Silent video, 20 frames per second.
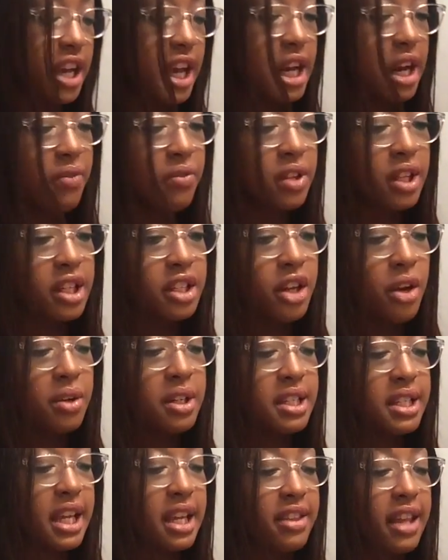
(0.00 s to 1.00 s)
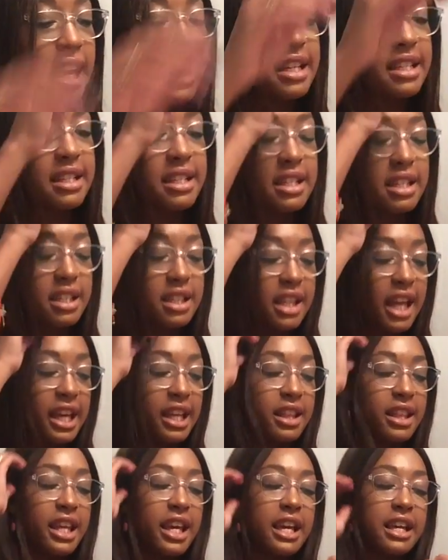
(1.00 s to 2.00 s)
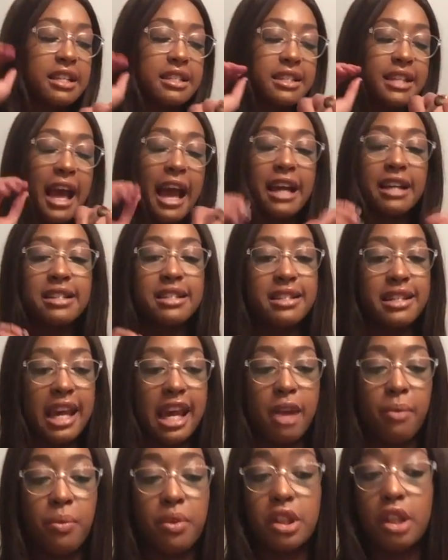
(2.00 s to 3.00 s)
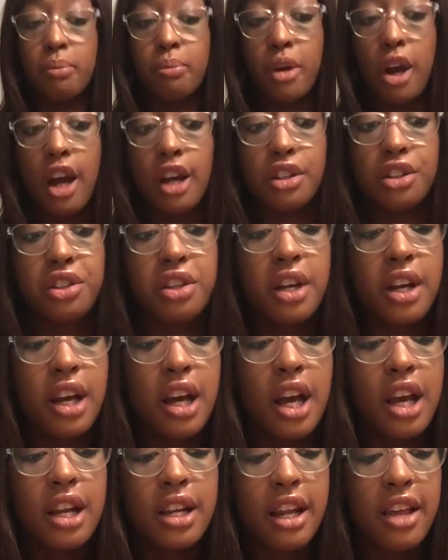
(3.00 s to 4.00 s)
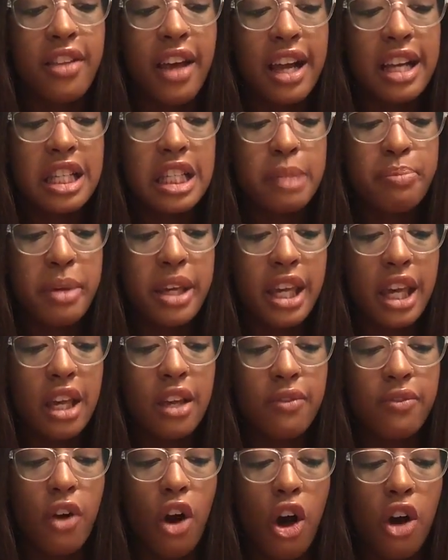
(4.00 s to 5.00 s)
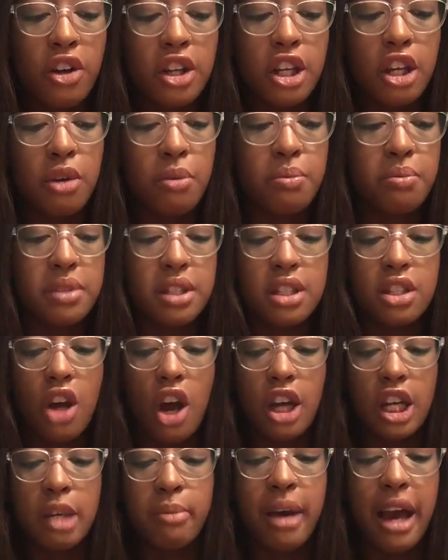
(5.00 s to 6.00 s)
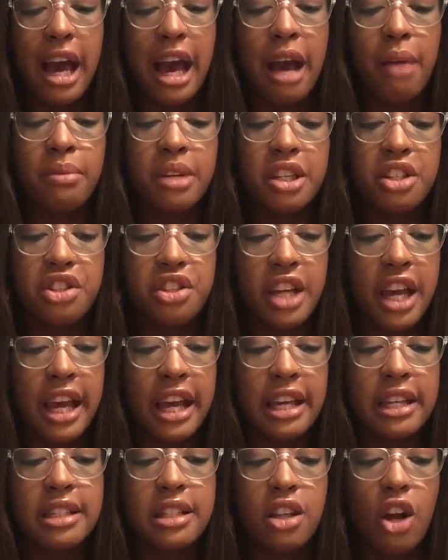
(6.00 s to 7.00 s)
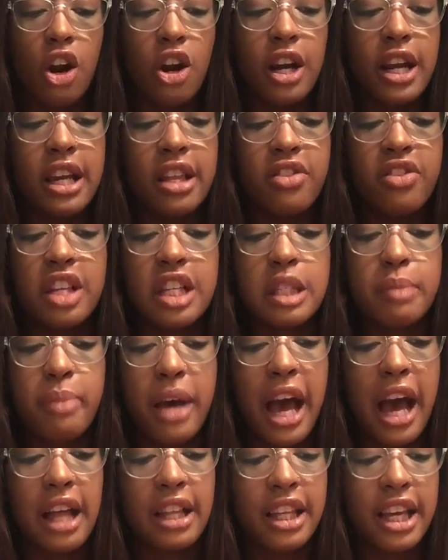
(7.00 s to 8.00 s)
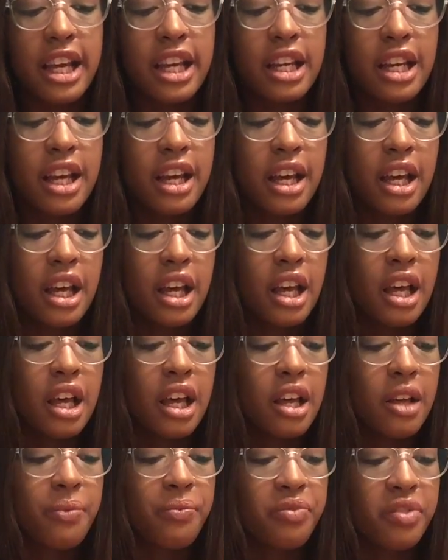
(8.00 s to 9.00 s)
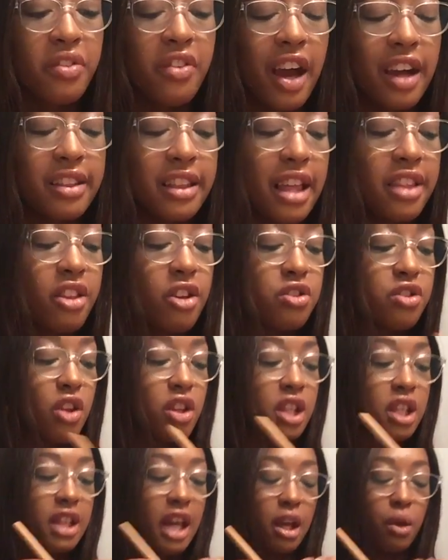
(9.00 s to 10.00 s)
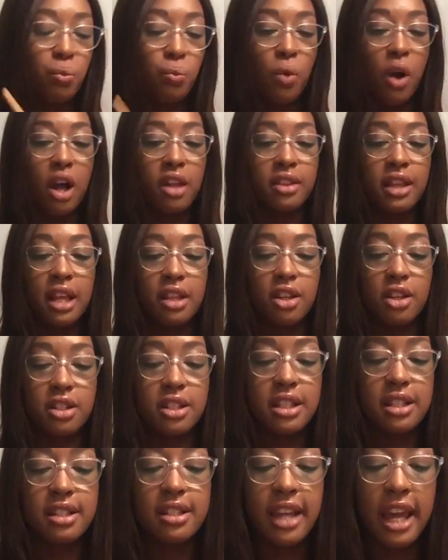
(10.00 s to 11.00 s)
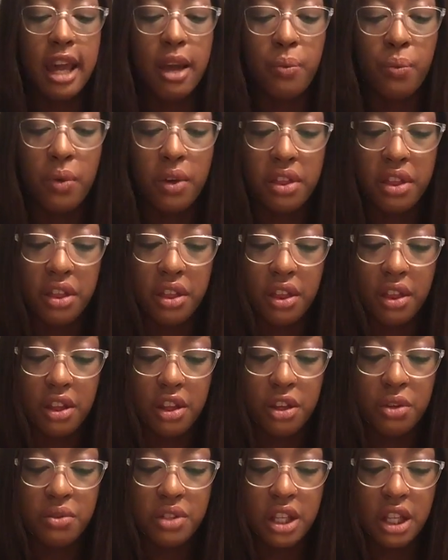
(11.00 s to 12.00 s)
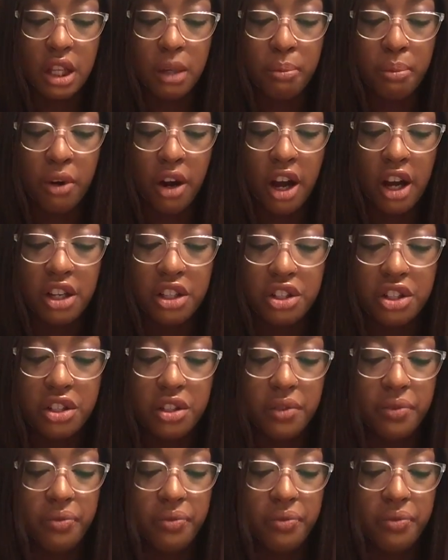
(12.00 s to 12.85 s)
shade I'm really noticing that is like the exact same with the brush. Now that is speaking volumes, talking about how many shades are in this palette. The fact that there's only like one that looks the same with using the brush,